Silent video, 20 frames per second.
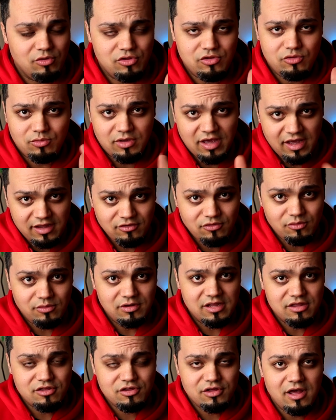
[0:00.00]
which you can do
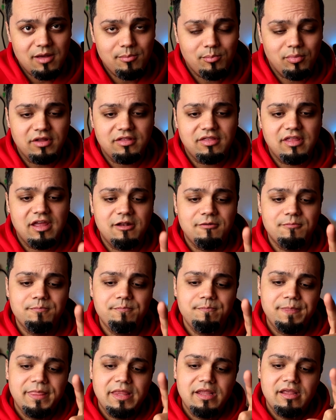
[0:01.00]
in InShot, but then
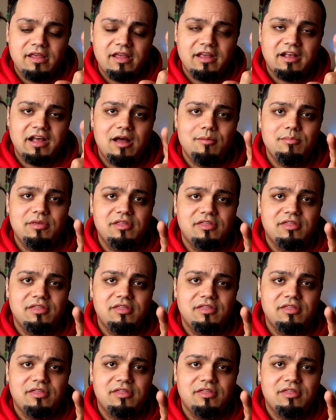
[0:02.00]
it got